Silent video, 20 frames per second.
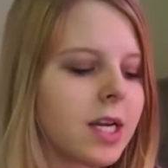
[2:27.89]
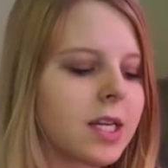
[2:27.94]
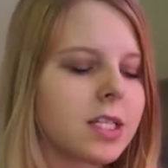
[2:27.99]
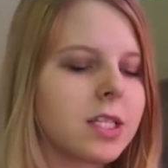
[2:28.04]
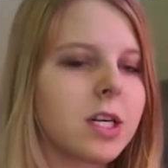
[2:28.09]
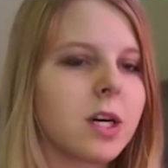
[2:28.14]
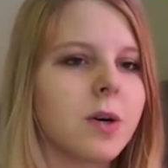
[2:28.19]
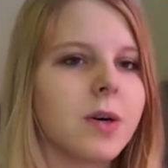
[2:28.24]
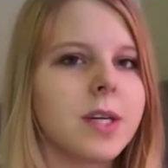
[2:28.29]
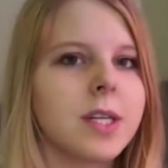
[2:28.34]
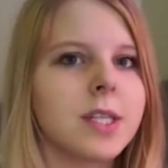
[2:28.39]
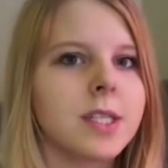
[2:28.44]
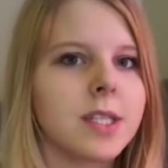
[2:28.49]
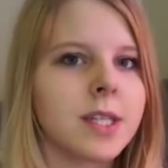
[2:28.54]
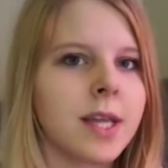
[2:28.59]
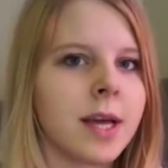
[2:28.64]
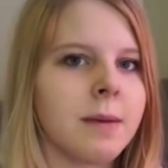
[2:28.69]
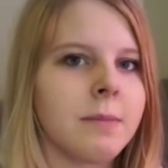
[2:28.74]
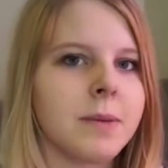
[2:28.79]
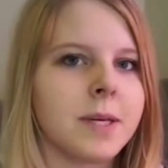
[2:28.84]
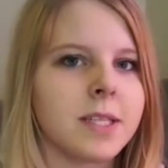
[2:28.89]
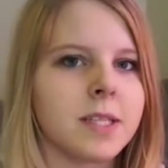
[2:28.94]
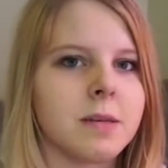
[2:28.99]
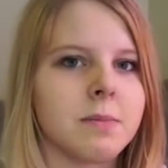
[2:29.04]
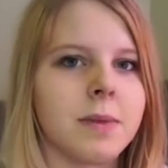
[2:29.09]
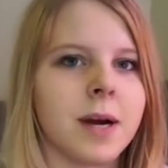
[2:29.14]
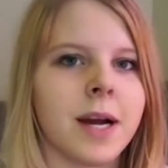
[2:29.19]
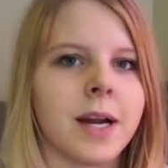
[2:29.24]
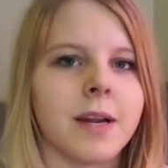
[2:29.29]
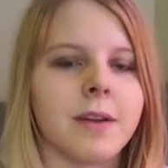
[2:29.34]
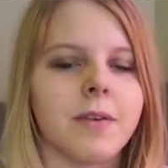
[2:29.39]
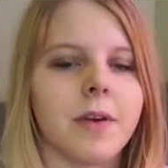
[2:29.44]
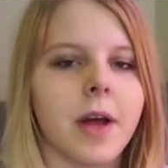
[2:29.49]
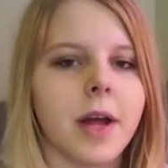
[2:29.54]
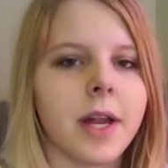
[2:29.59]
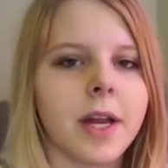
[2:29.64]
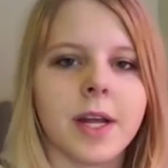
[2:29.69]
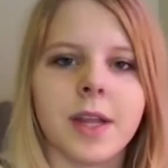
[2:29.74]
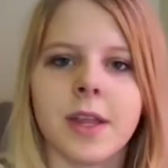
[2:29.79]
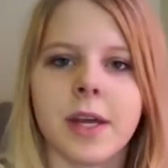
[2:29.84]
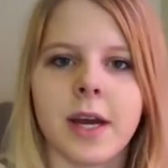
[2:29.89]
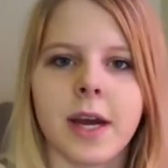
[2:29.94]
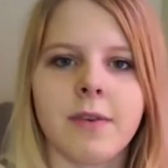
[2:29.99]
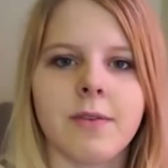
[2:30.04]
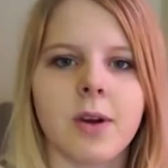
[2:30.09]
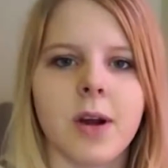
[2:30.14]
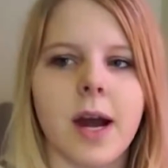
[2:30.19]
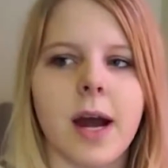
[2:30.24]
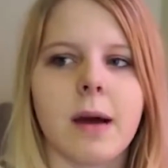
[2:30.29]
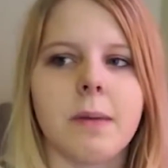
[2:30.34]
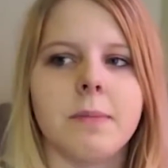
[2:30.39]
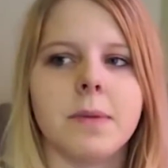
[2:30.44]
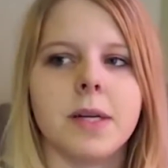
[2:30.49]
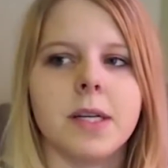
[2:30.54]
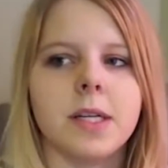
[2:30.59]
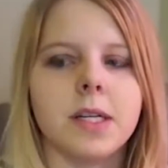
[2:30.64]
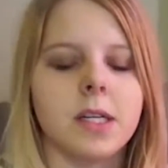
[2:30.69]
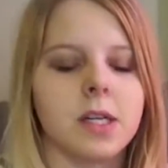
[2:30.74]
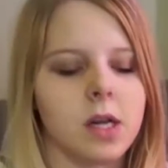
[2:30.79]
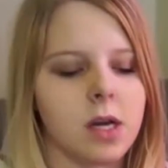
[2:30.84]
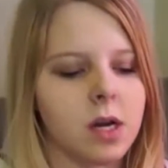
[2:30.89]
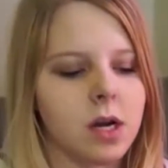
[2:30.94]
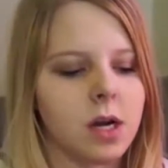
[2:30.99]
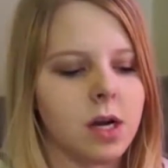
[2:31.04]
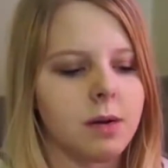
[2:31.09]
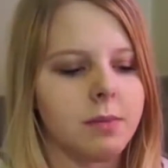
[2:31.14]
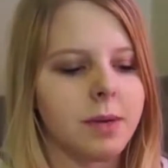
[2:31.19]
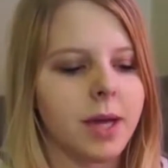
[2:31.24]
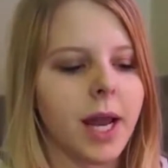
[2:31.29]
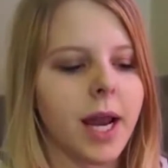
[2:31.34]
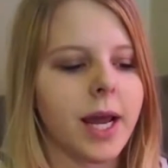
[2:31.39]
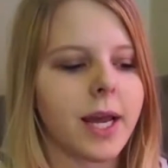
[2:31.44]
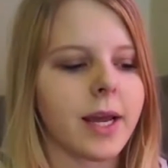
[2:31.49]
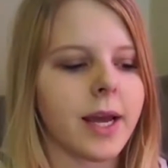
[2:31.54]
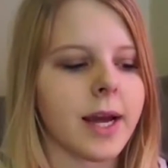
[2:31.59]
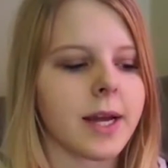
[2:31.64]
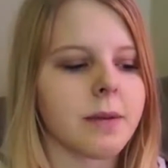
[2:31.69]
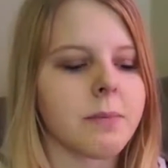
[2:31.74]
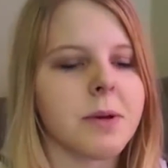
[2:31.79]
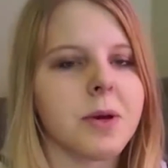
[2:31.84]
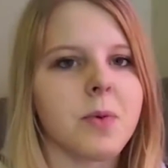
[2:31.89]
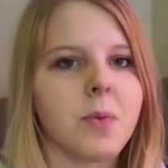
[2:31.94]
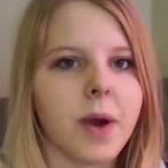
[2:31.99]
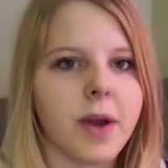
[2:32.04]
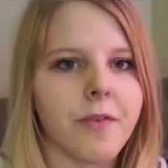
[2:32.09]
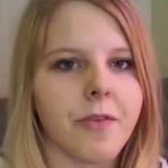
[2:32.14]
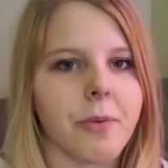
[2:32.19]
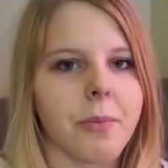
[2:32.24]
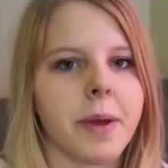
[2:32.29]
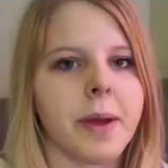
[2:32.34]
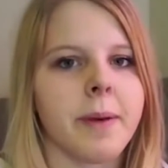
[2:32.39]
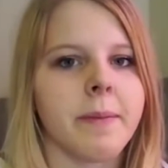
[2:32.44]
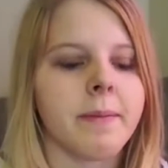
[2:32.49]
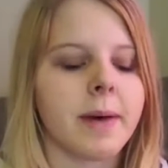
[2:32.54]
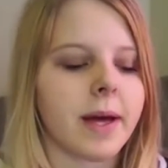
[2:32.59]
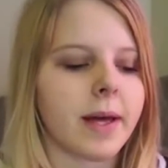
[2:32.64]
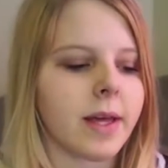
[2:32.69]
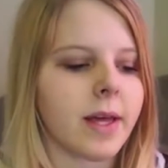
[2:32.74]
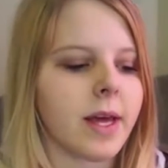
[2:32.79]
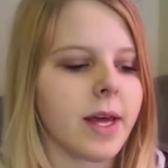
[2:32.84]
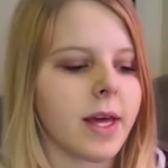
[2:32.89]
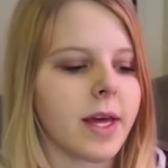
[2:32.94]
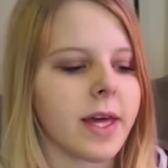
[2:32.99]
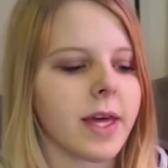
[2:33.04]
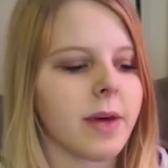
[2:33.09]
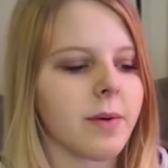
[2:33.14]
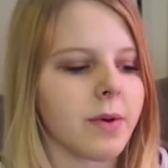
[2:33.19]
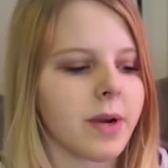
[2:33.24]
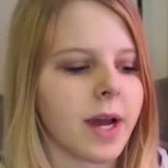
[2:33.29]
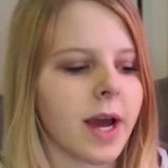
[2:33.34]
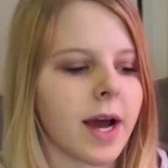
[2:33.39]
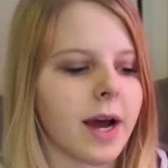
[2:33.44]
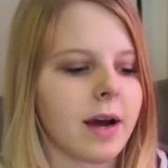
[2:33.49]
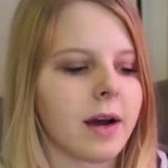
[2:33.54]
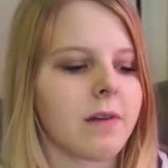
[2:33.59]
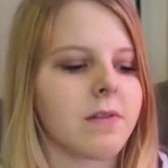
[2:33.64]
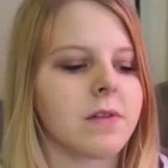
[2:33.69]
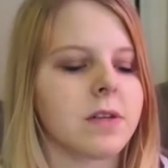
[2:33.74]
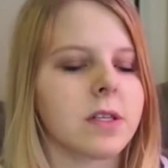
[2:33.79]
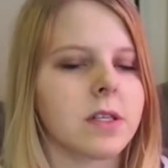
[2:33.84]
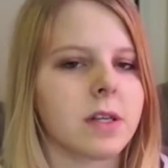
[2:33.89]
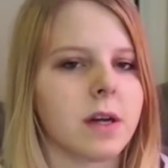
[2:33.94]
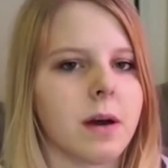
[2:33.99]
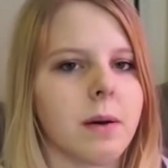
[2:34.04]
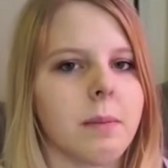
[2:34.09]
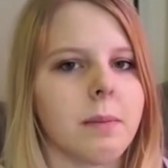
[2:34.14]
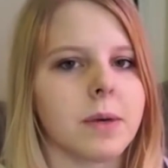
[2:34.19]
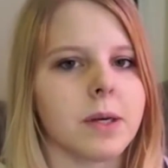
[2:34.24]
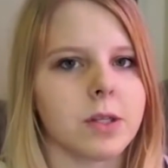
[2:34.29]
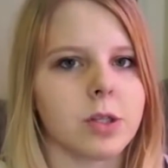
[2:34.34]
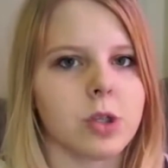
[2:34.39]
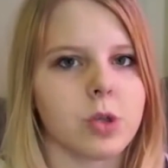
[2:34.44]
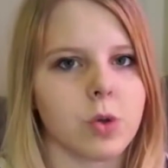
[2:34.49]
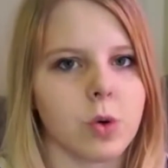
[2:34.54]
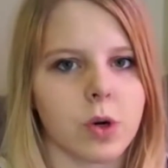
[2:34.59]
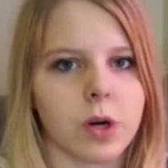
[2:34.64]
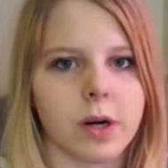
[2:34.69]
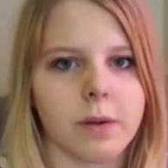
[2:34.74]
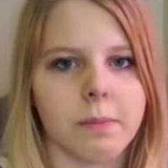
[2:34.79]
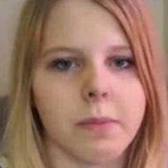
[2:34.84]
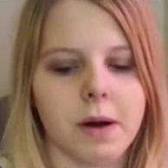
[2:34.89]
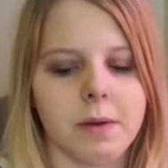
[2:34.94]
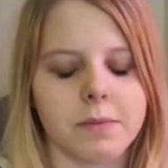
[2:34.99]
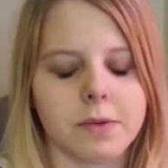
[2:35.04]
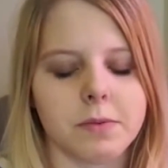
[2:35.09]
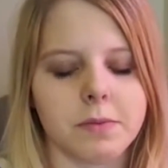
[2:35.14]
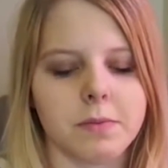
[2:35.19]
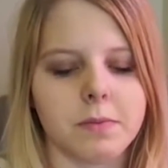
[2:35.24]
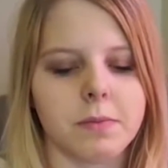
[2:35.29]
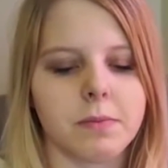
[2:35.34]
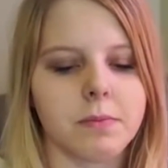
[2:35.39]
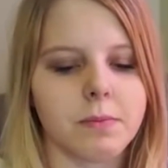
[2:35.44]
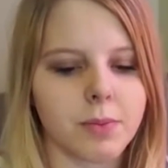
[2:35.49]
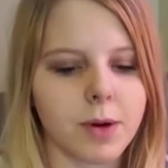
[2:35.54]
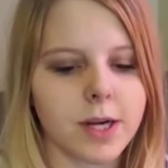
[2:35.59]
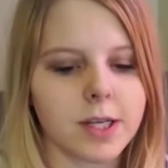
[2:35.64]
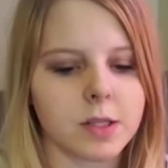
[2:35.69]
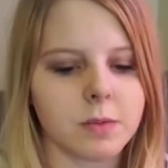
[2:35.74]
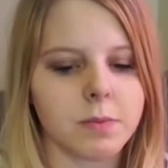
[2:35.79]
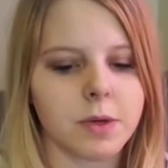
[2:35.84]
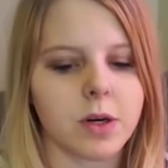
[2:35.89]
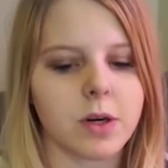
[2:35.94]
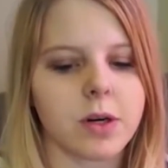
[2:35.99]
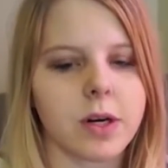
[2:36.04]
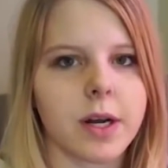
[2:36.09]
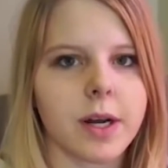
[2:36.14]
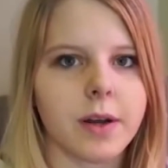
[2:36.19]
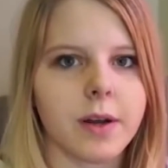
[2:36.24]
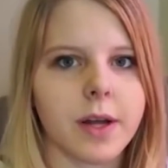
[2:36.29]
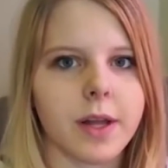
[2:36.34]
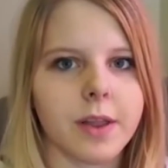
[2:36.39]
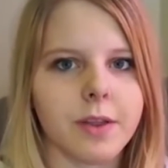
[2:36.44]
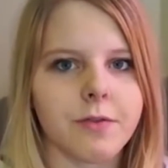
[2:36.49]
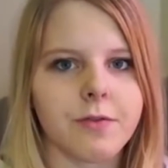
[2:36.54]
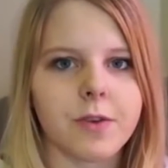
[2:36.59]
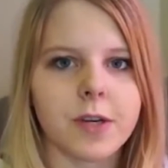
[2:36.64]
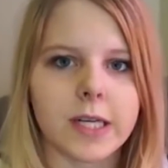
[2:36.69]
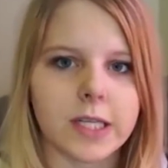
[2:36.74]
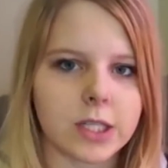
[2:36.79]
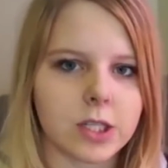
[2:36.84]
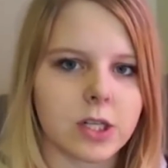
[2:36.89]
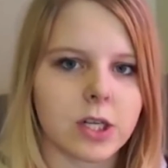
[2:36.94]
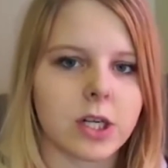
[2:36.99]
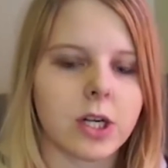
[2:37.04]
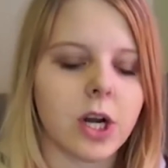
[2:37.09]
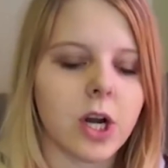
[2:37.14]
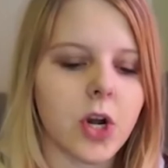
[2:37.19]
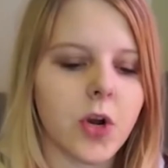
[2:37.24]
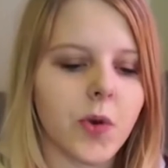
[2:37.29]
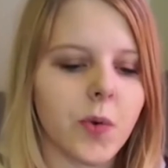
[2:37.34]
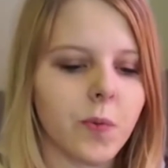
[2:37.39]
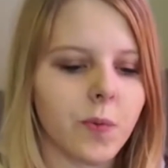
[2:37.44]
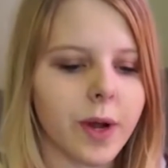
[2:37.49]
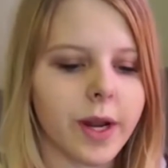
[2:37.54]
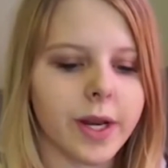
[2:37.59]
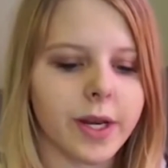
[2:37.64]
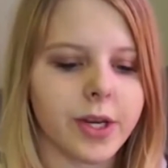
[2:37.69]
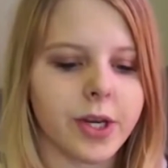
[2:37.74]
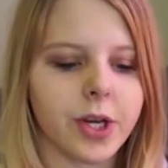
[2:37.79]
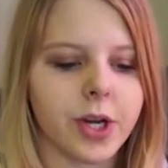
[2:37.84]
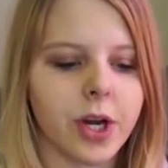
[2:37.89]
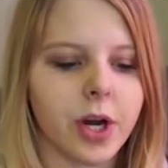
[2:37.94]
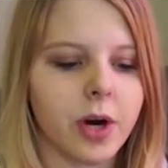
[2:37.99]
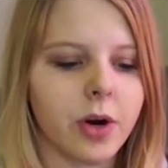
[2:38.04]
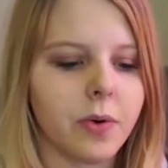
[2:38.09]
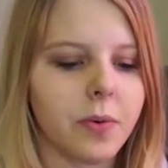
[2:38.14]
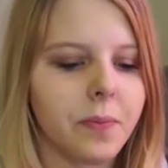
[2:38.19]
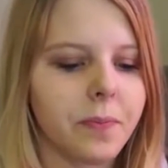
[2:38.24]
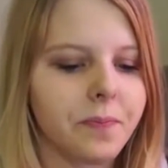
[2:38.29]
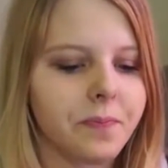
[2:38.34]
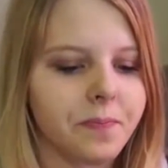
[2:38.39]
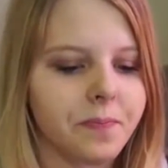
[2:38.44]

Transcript: So it is in that peace of mind. If anything ever happened and I had to be away from him, he would have some stored pumped breast milk in the freezer ready to go.